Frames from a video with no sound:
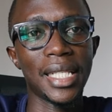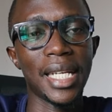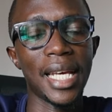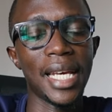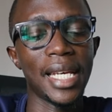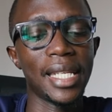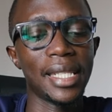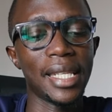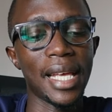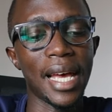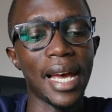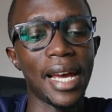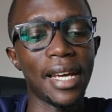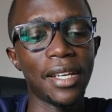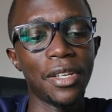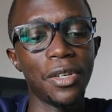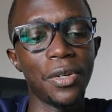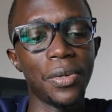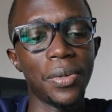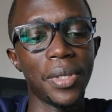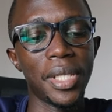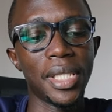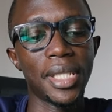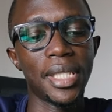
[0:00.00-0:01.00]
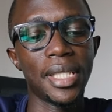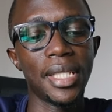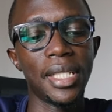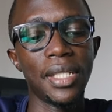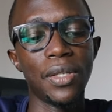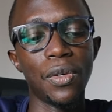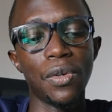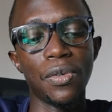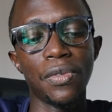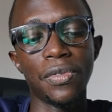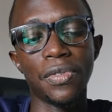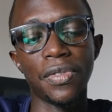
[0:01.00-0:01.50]
like the
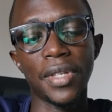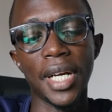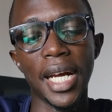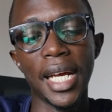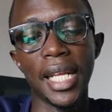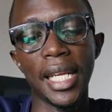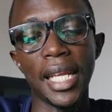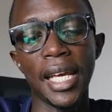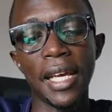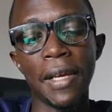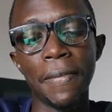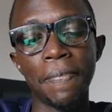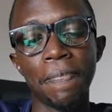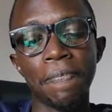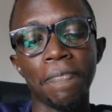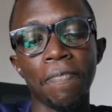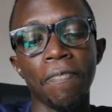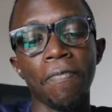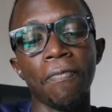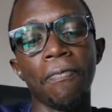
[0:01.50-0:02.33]
accuracy of color.